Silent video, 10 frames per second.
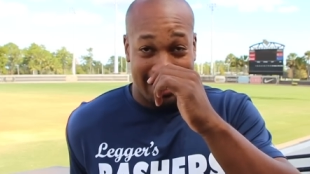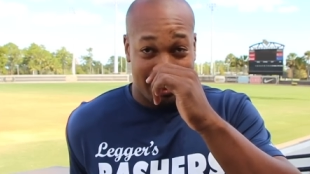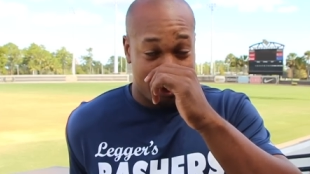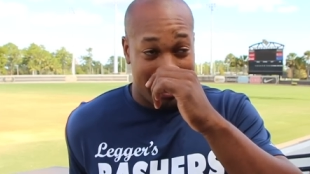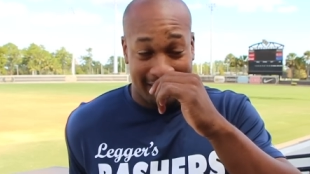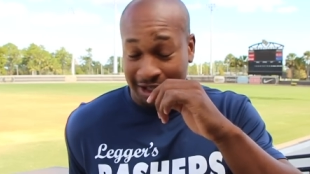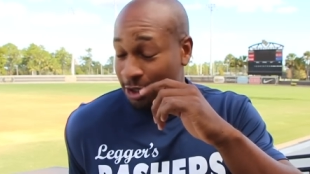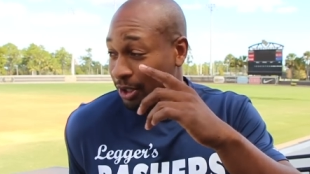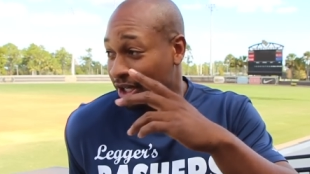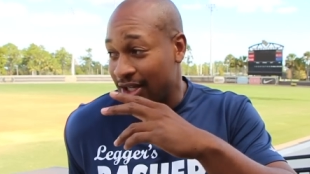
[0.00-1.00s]
It's great
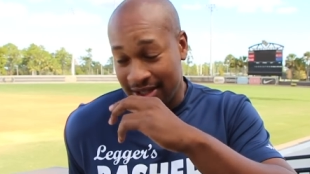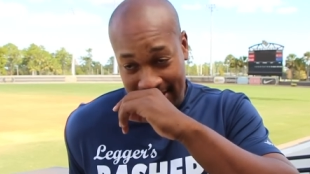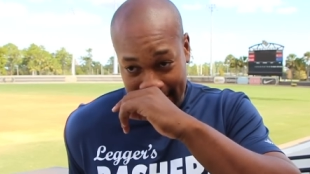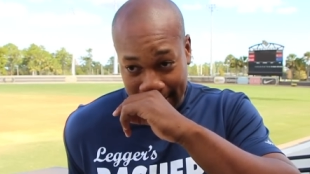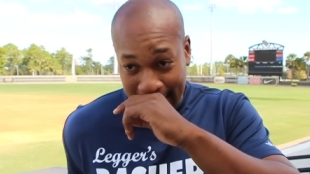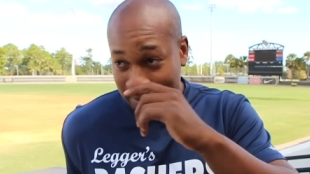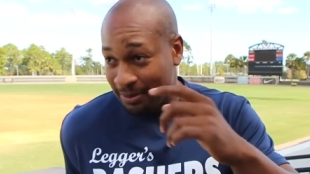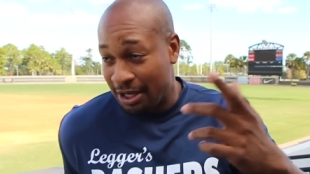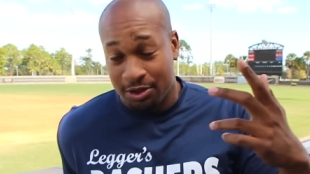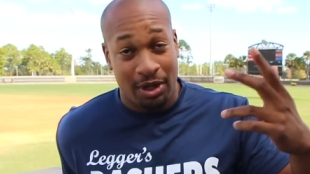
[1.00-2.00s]
though. Uh, seeing
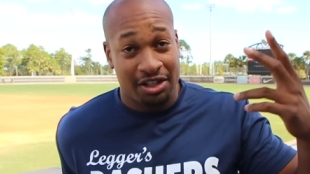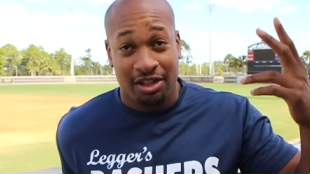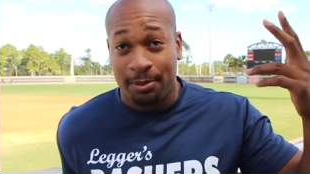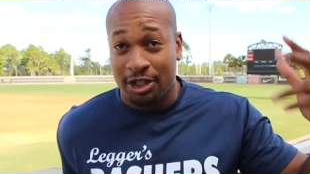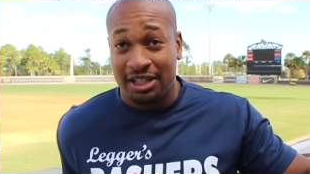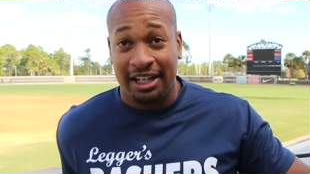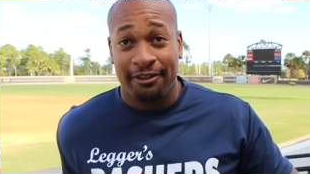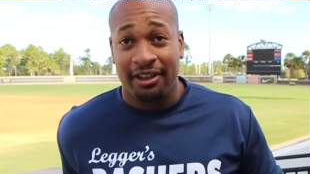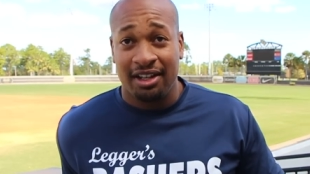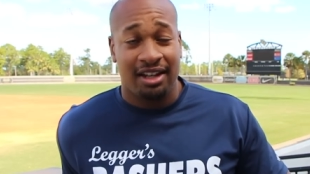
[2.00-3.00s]
them, I was watching them on
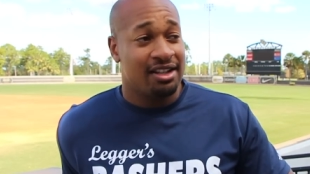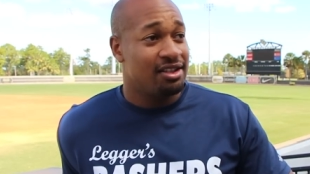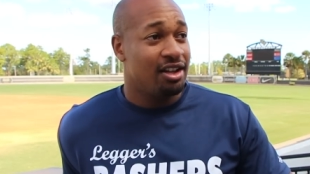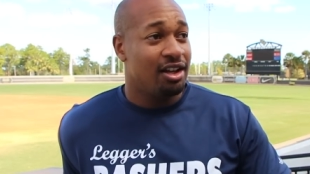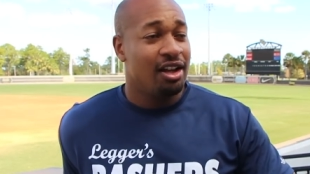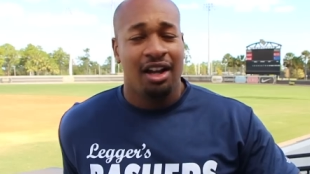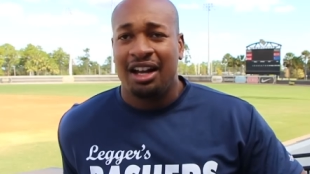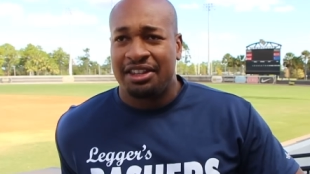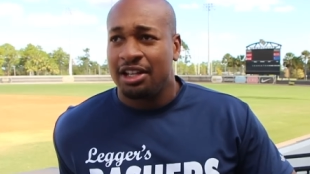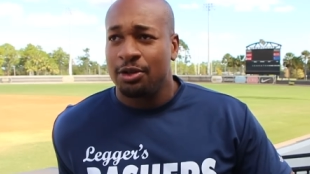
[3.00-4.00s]
TV against uh, I
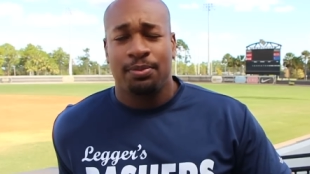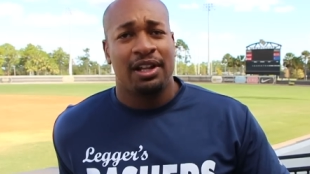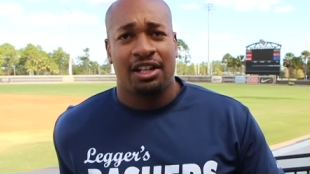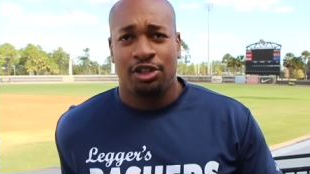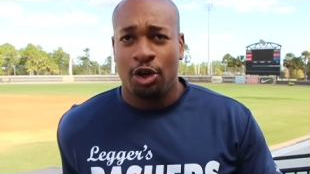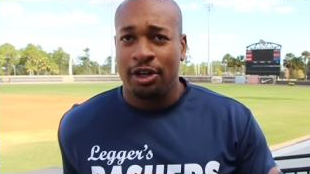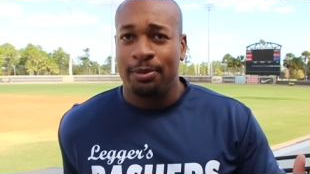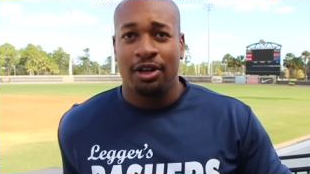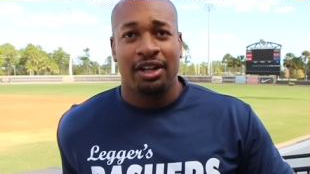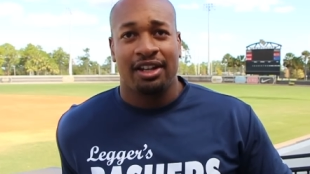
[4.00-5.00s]
think they were playing Stony
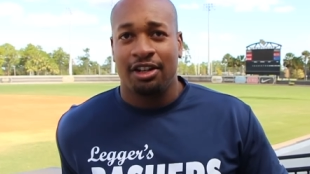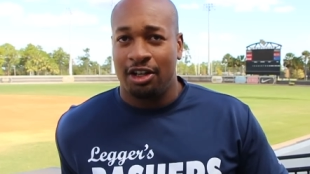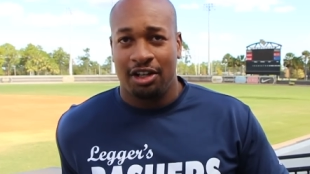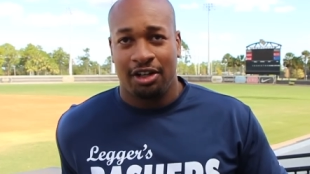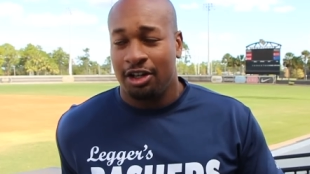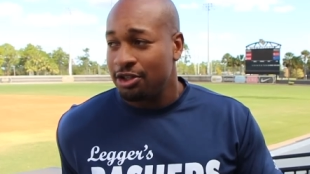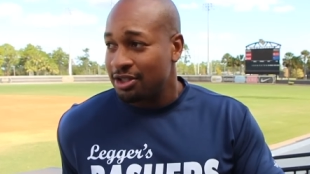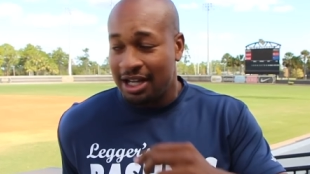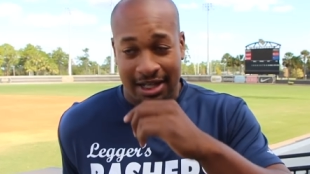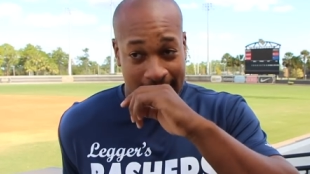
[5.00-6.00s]
Brook and uh, and all
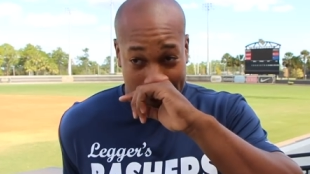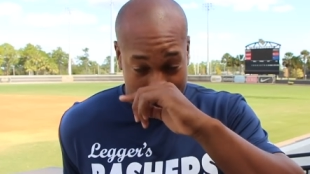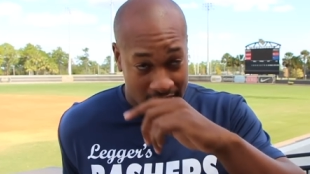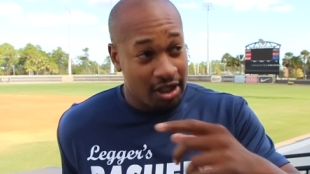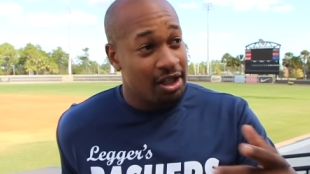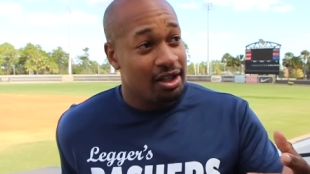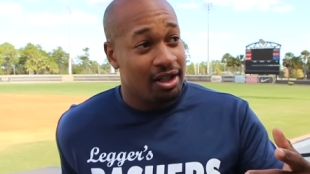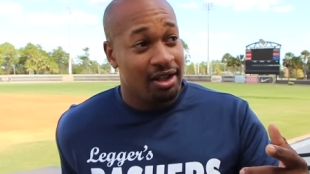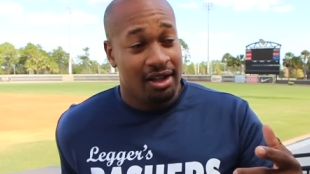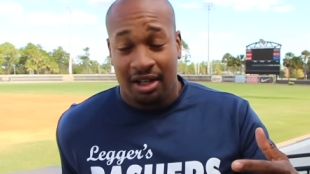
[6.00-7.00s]
those guys. It was good
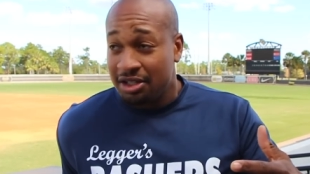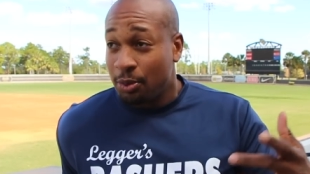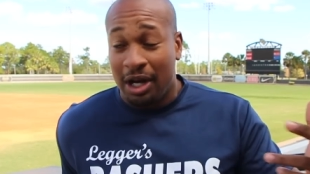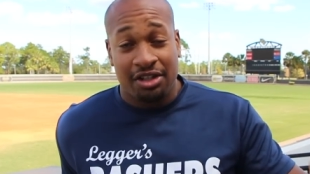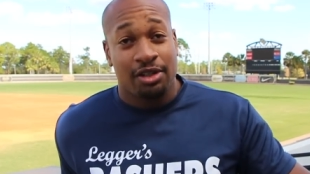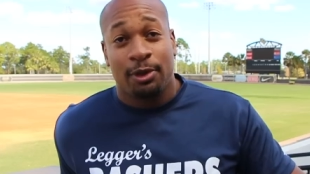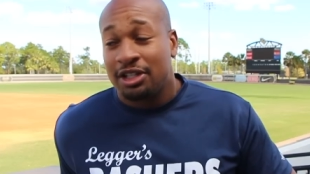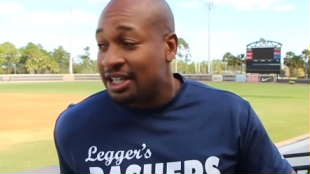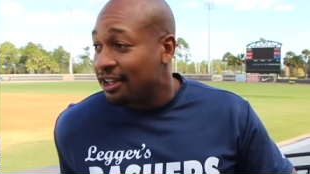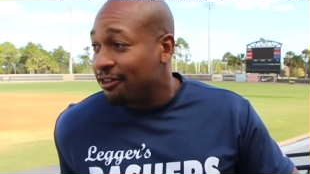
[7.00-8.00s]
to to watch them on
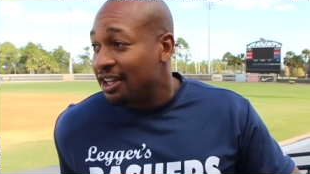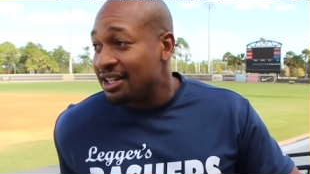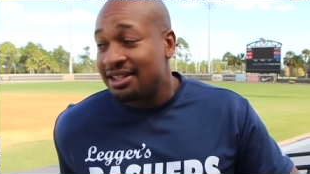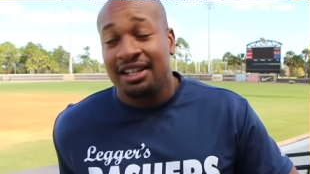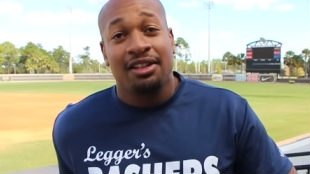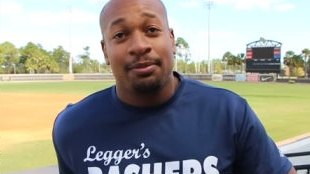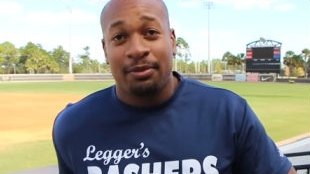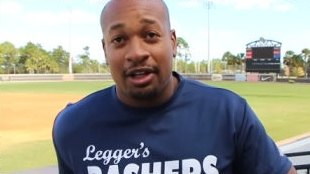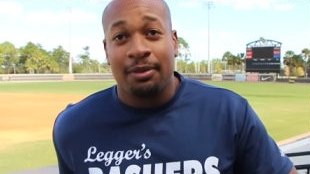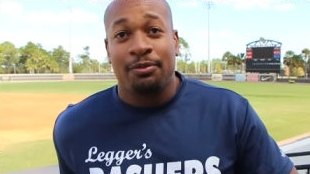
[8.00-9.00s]
TV and see
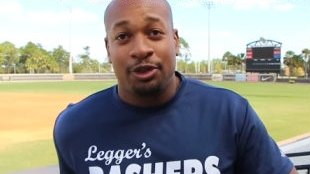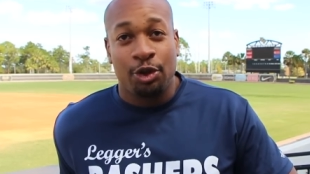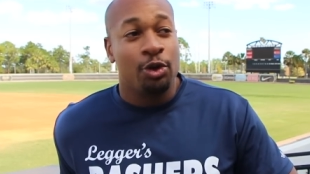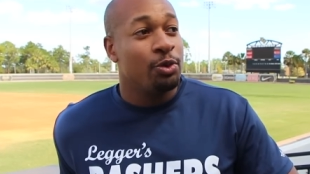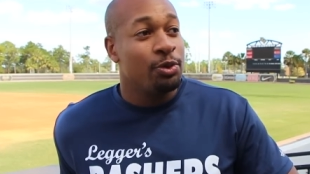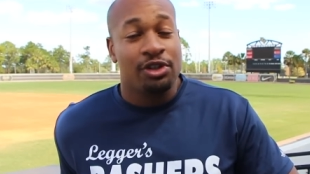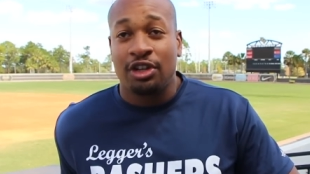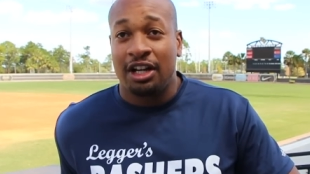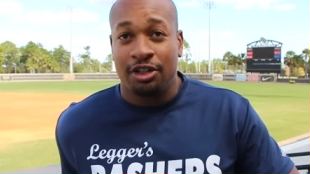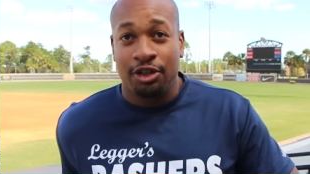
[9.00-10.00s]
them um, doing what we were
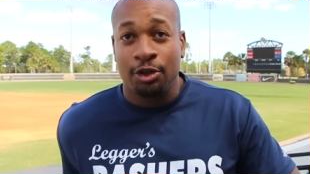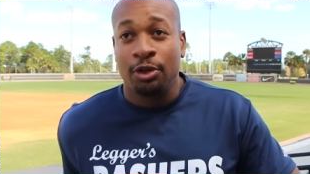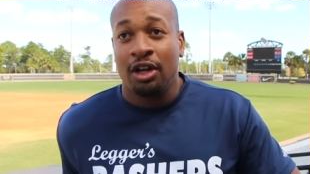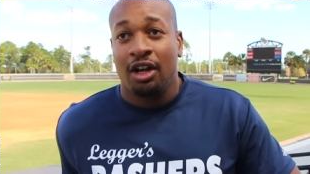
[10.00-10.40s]
trying to do.